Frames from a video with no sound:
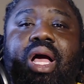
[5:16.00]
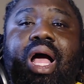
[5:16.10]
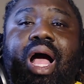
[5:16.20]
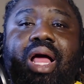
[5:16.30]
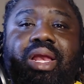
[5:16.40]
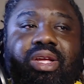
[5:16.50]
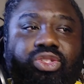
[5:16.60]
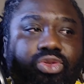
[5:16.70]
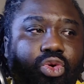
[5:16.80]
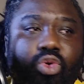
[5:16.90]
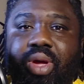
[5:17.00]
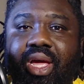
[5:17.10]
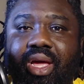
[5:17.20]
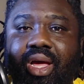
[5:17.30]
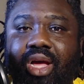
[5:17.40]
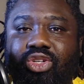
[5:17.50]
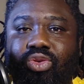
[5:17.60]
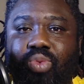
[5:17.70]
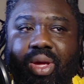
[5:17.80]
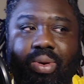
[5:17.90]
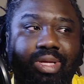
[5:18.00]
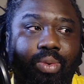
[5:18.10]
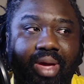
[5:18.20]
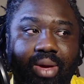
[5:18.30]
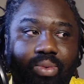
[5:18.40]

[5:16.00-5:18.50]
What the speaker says: and there's no way I should weigh what I weigh.